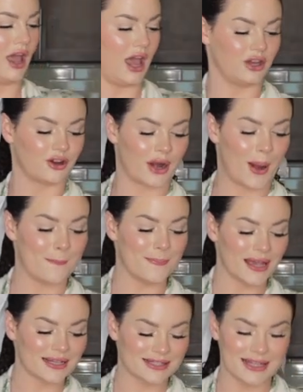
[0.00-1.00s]
And you're gonna
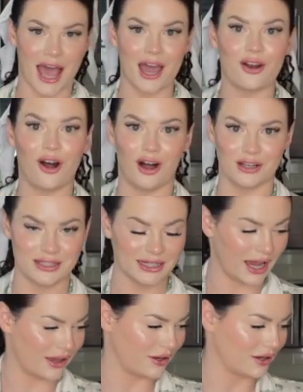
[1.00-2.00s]
mix that all
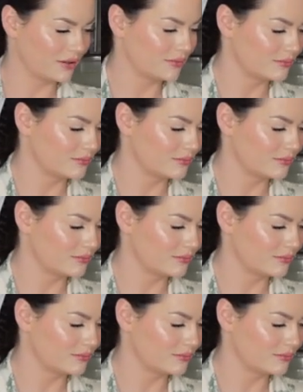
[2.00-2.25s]
together.